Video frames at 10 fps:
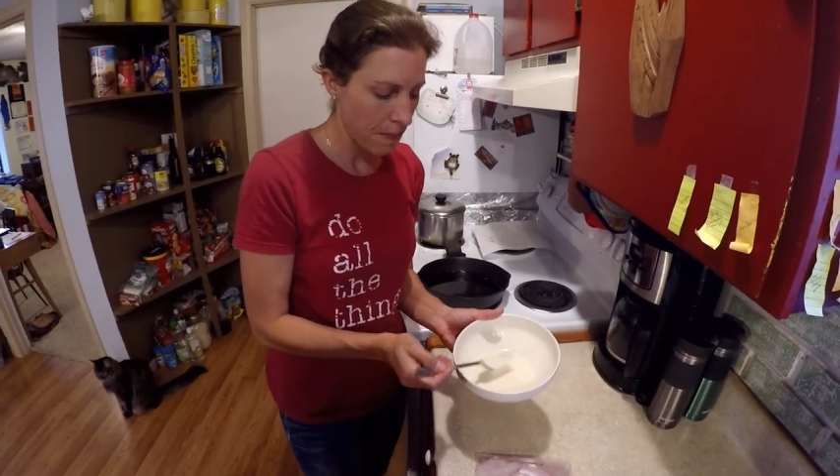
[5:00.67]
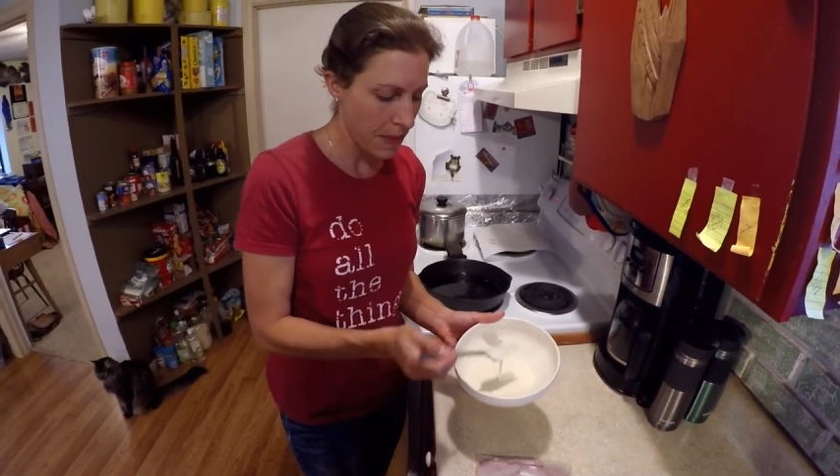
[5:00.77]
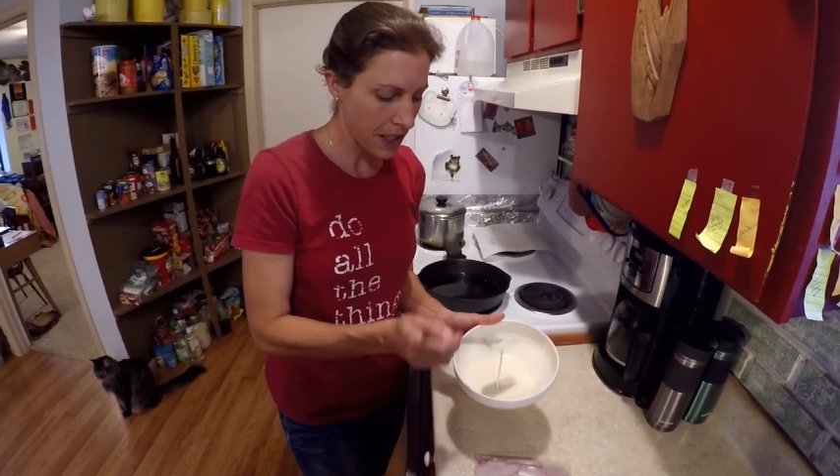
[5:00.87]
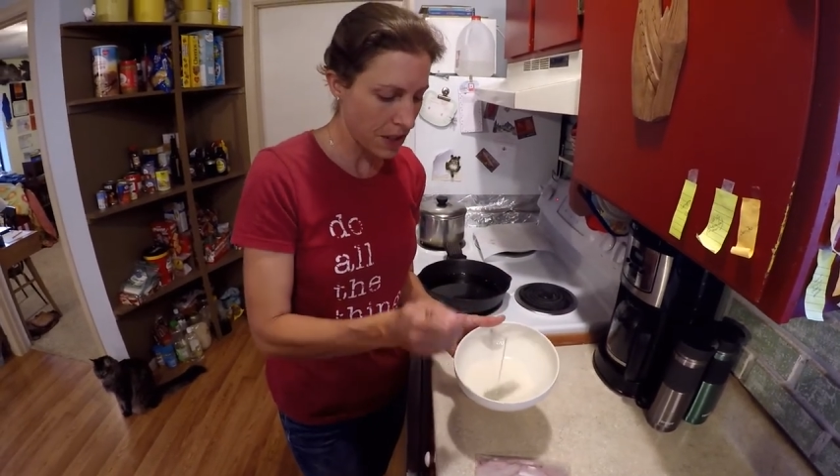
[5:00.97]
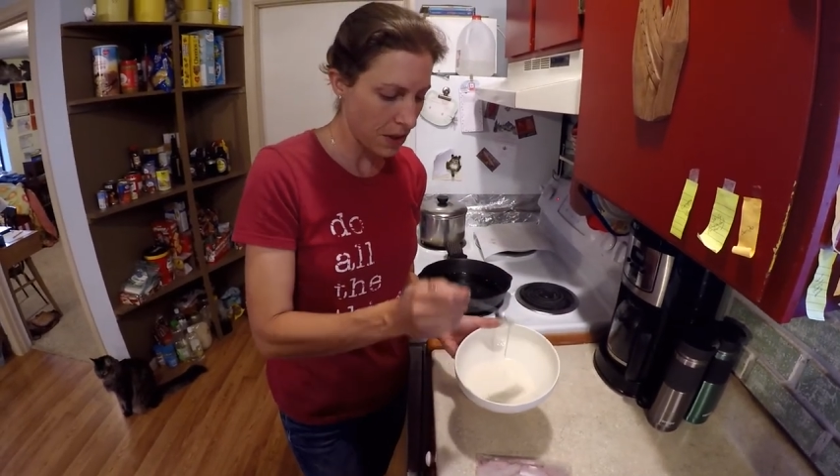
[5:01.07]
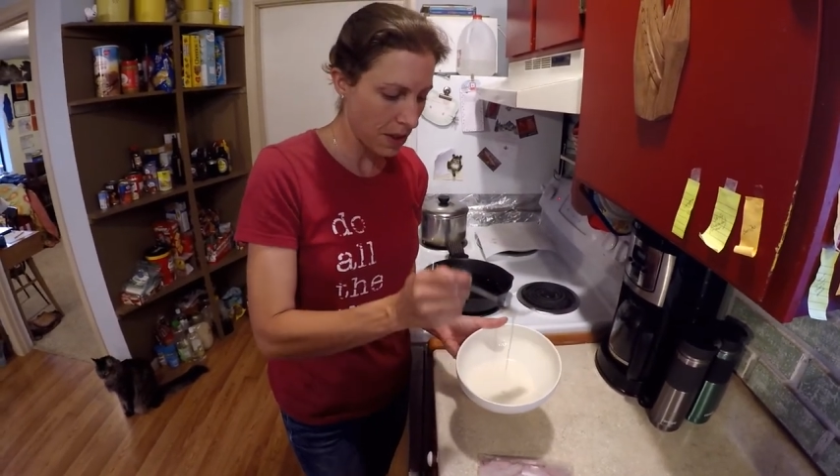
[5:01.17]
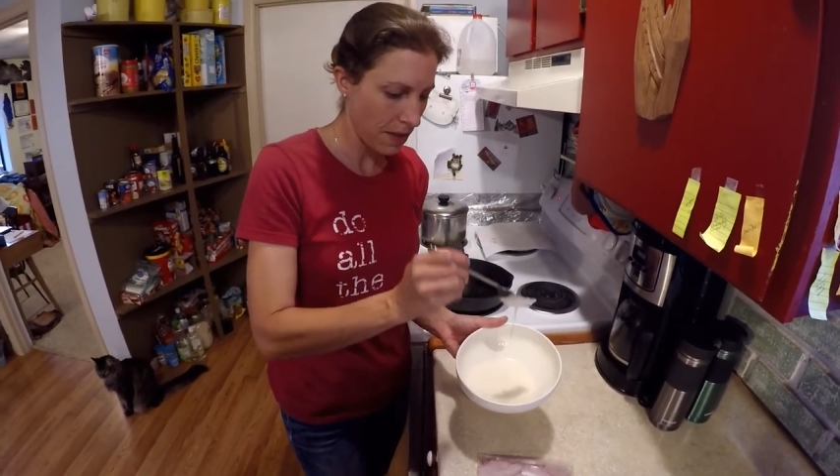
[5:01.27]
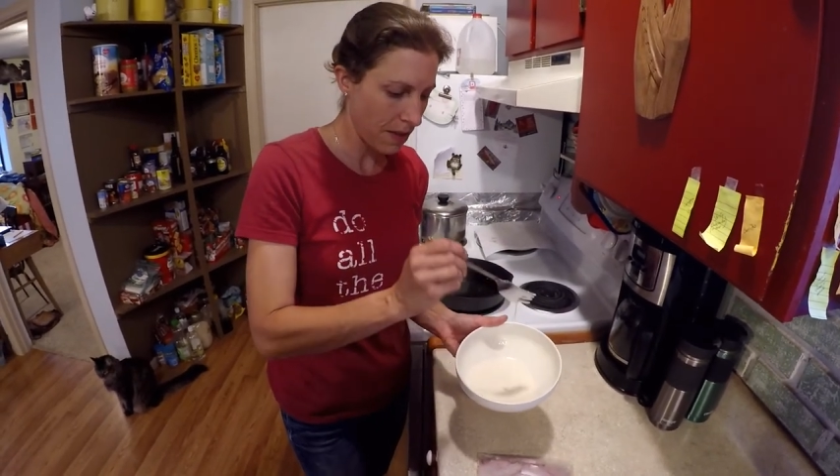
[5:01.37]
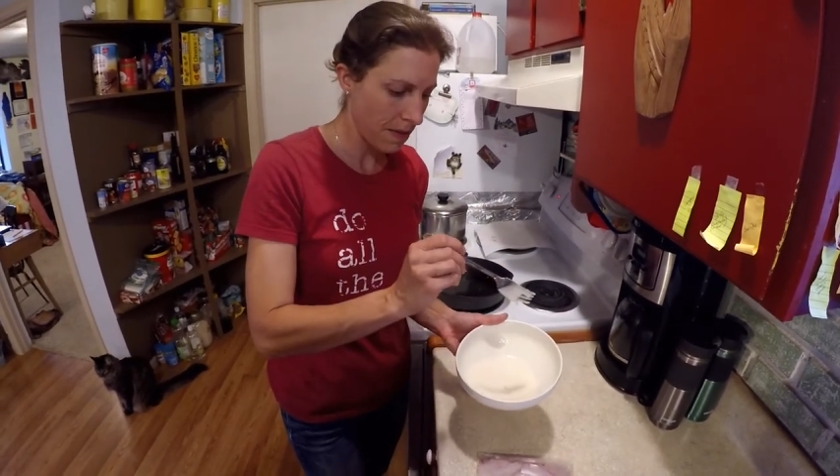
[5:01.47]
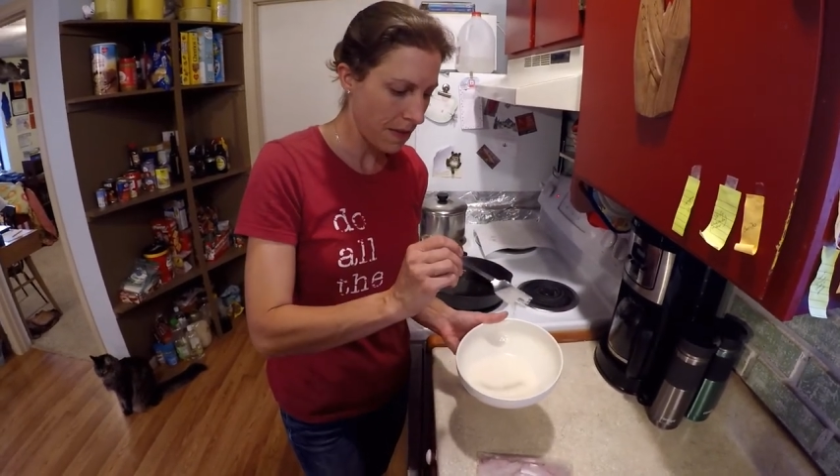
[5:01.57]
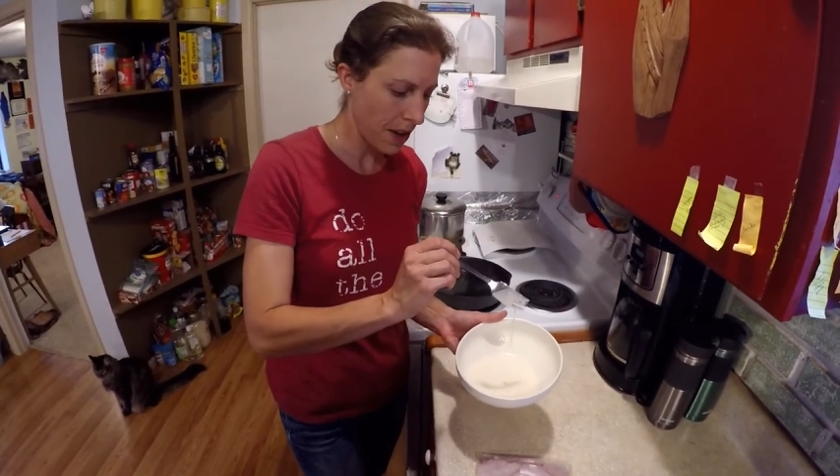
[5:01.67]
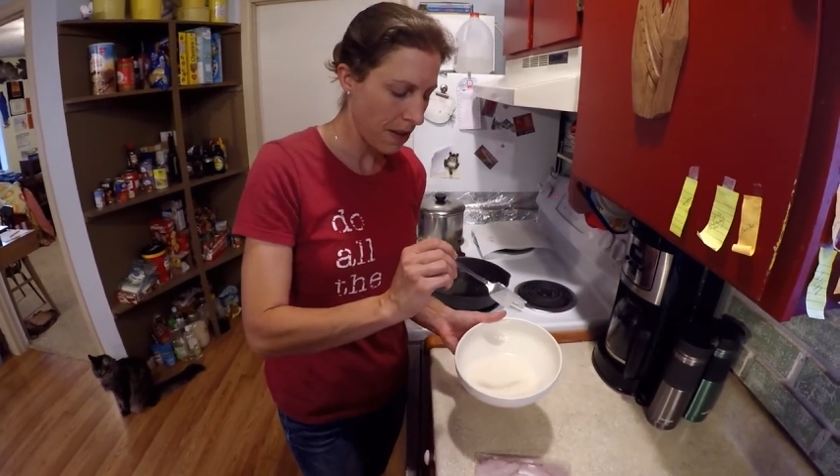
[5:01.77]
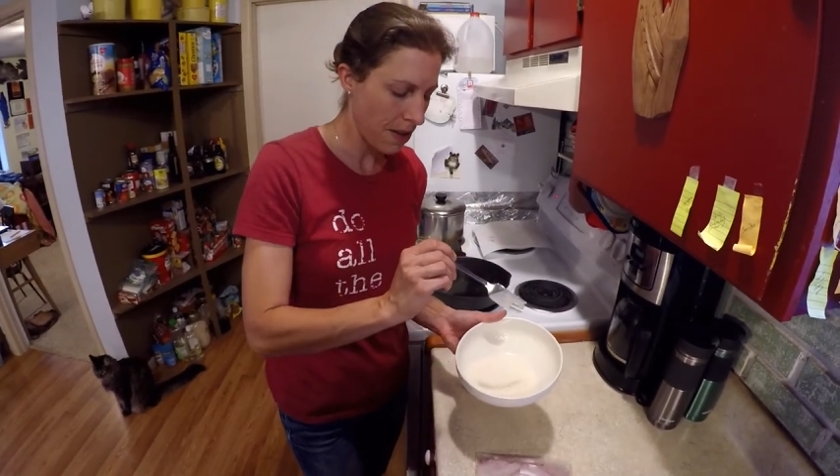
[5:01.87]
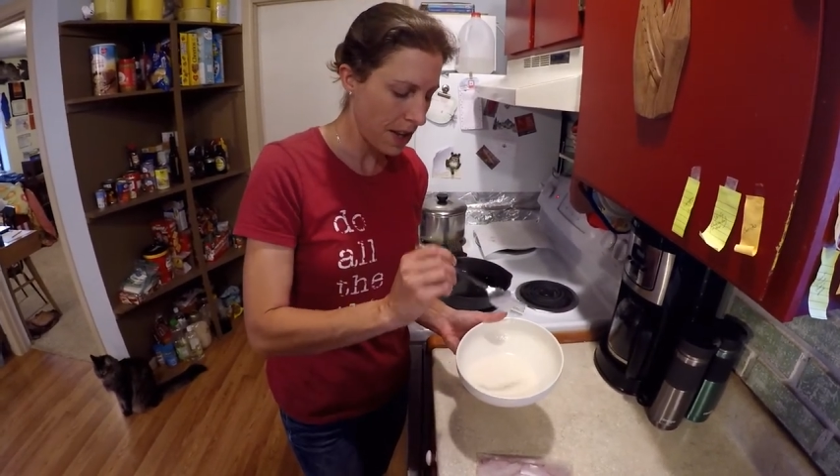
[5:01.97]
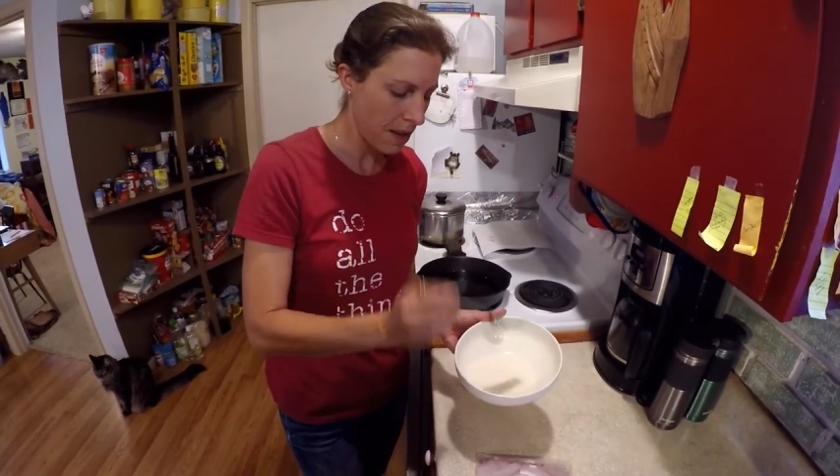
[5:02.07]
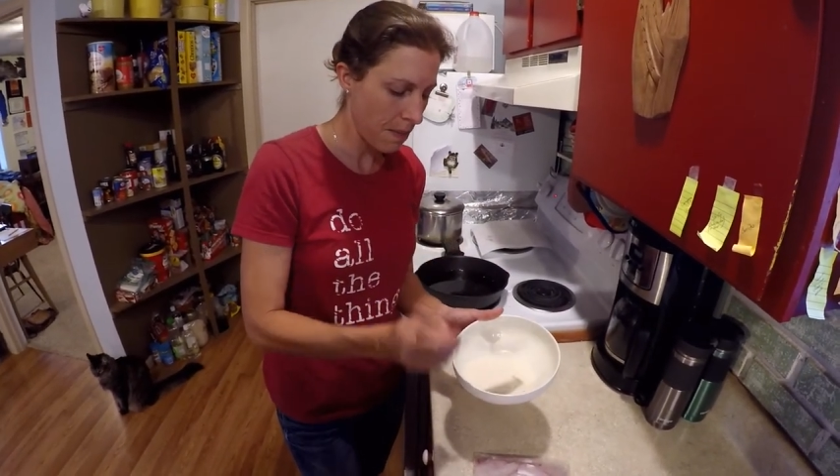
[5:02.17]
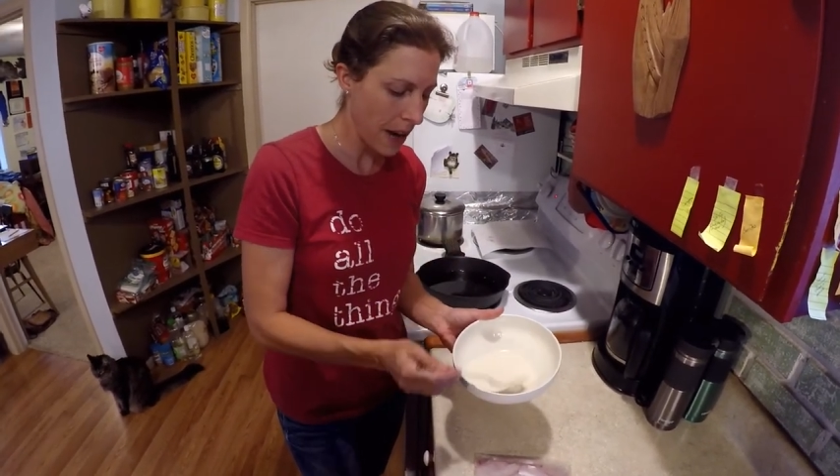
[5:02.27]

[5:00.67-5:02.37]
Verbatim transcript: mixed to a very thin